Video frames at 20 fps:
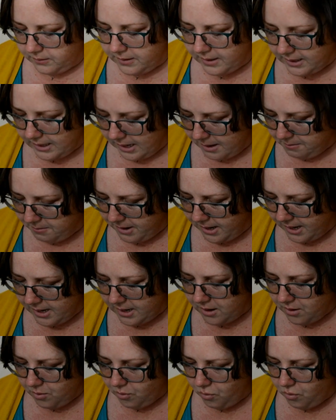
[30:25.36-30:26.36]
Then I made
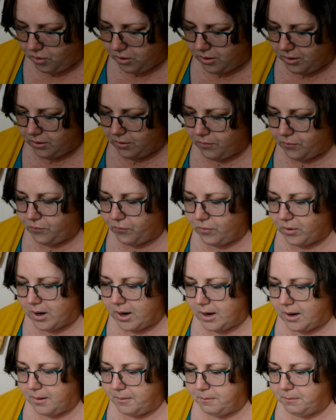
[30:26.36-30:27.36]
an order
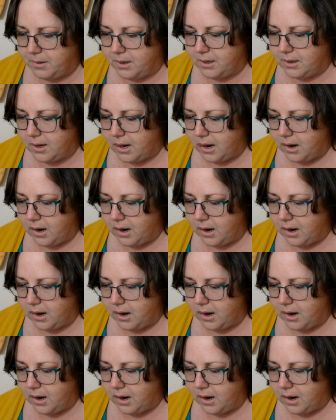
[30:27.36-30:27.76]
from